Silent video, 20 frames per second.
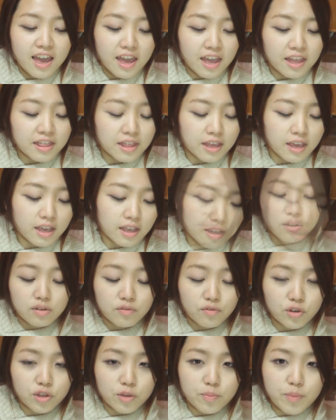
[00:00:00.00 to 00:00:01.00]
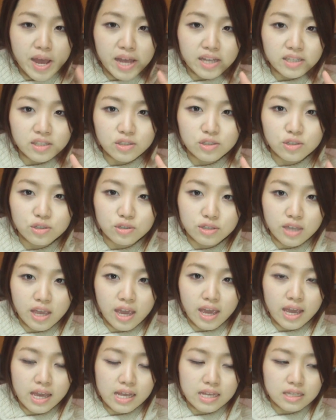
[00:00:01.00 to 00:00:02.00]
And then for the past 2
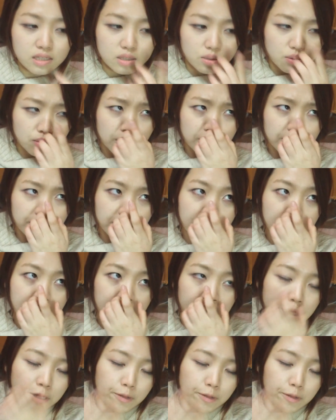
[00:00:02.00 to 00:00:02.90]
days or 3,